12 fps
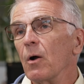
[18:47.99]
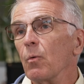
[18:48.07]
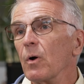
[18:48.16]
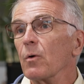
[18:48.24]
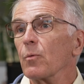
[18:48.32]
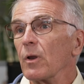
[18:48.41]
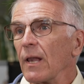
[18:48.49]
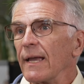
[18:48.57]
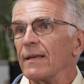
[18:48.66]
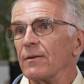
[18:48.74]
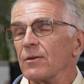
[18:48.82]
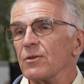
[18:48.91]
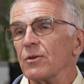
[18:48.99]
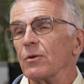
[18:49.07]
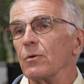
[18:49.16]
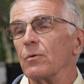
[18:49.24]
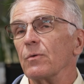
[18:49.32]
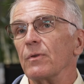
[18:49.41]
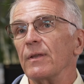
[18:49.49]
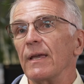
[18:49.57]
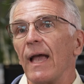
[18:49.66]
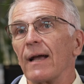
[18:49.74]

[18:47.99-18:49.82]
will relate to the